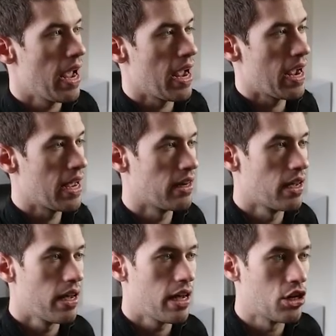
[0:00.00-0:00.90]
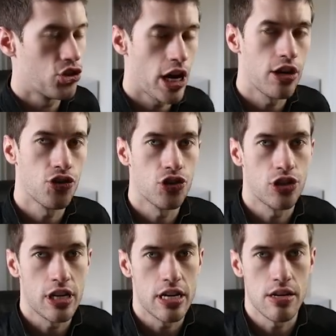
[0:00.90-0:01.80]
and it
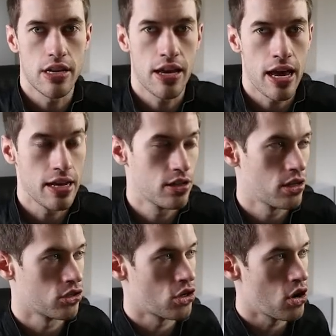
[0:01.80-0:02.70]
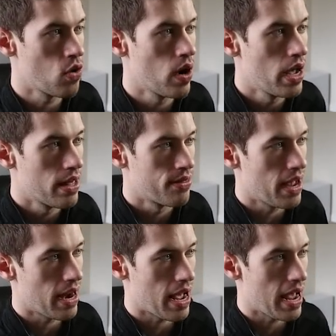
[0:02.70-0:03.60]
changes the case so
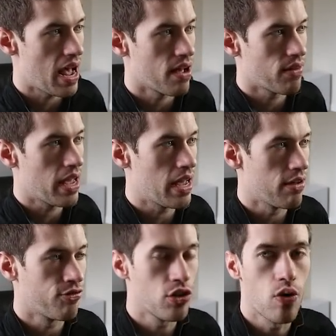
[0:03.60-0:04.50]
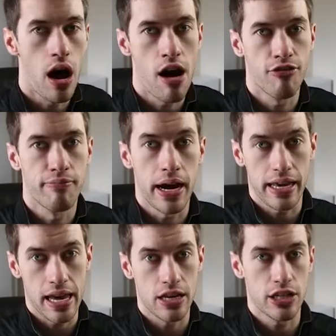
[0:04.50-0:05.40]
that I have a view of my
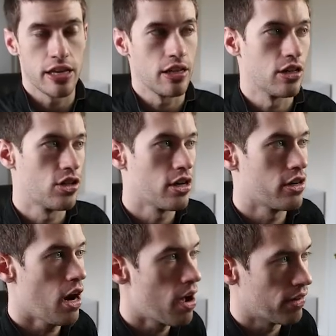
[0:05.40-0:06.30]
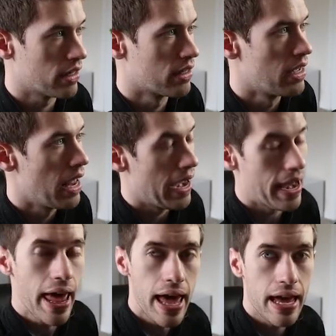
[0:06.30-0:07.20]
case and the interior of it.
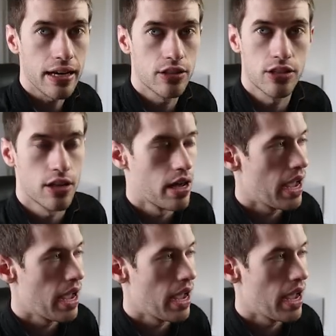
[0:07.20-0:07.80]
Next,